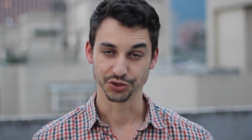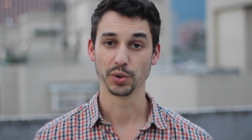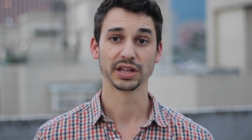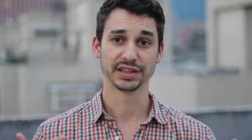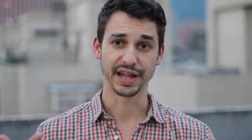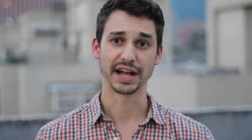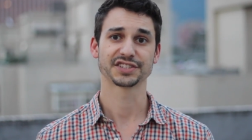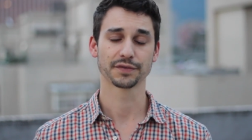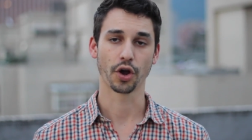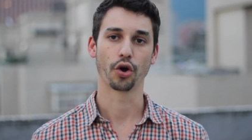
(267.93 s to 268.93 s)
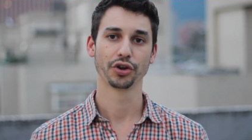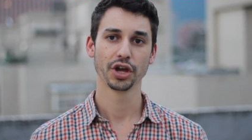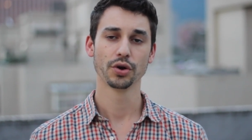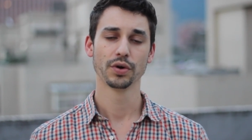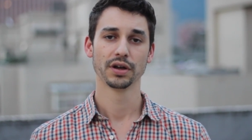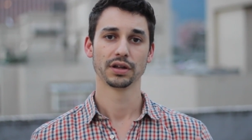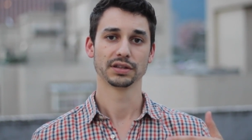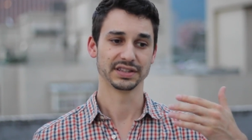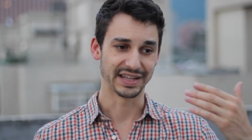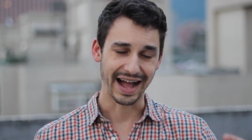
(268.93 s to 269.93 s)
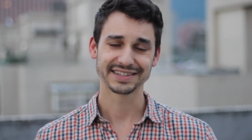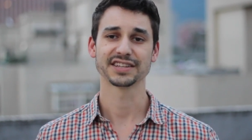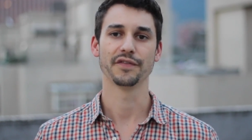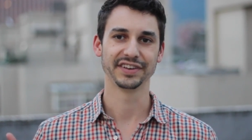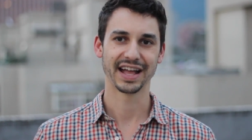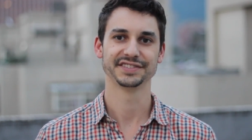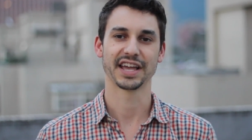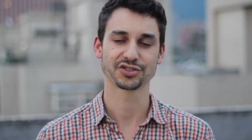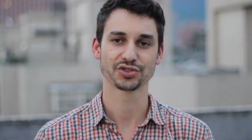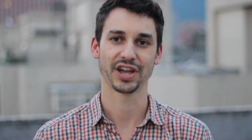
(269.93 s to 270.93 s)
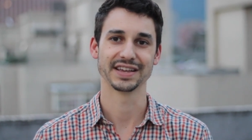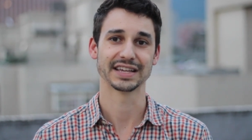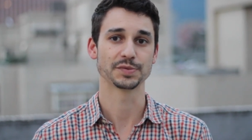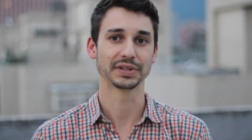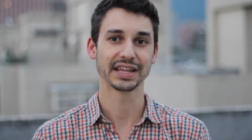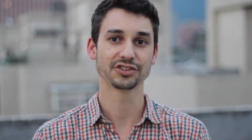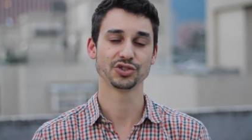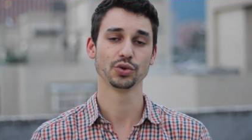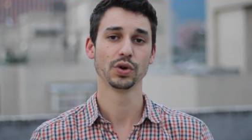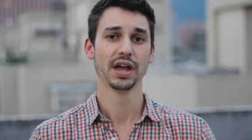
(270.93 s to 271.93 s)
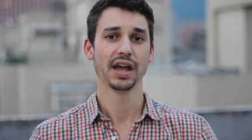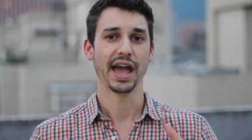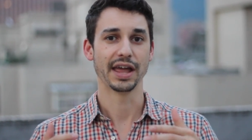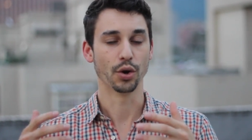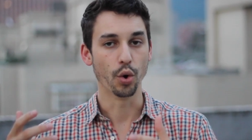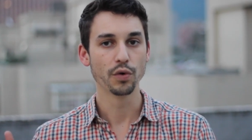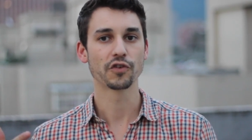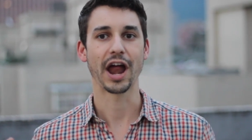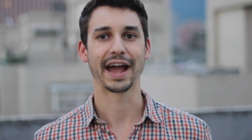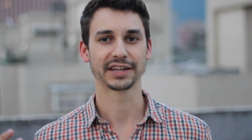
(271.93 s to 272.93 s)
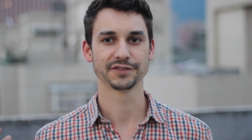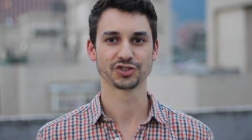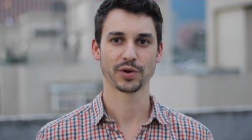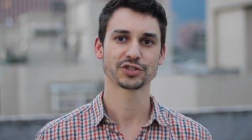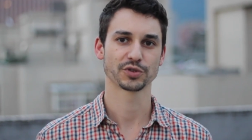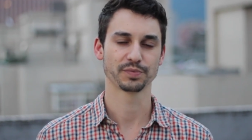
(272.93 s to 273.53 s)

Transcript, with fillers: doing lots of cardio lots of intense exercise has been linked to an overactive stress